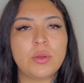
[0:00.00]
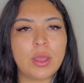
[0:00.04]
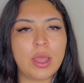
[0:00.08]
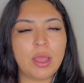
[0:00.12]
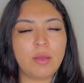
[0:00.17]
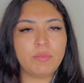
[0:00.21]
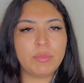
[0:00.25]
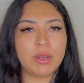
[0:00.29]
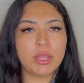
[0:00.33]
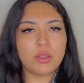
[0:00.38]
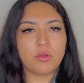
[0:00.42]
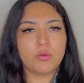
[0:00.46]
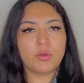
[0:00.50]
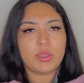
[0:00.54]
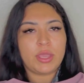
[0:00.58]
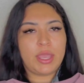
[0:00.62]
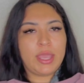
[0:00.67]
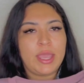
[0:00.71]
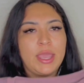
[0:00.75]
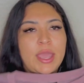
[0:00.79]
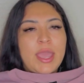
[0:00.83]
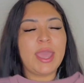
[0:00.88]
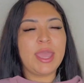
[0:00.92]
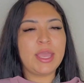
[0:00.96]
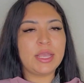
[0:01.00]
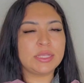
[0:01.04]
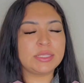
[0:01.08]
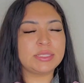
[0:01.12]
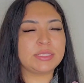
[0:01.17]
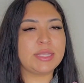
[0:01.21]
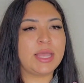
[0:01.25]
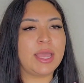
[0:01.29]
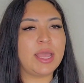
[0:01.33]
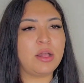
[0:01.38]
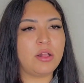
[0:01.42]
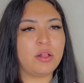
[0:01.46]
I'm like, okay,
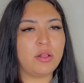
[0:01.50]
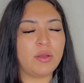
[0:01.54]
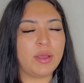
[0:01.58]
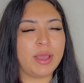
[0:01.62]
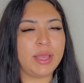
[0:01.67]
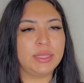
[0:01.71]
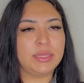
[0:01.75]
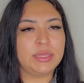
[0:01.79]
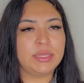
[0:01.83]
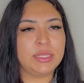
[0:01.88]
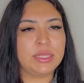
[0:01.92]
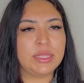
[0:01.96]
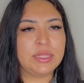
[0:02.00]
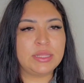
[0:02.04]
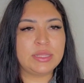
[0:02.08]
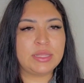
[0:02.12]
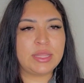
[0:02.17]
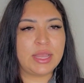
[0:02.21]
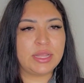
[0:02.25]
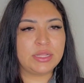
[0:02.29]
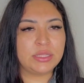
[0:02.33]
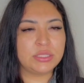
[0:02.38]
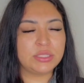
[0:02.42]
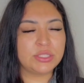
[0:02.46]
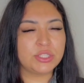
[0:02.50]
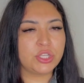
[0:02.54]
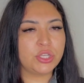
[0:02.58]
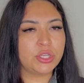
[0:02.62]
XL, I think that's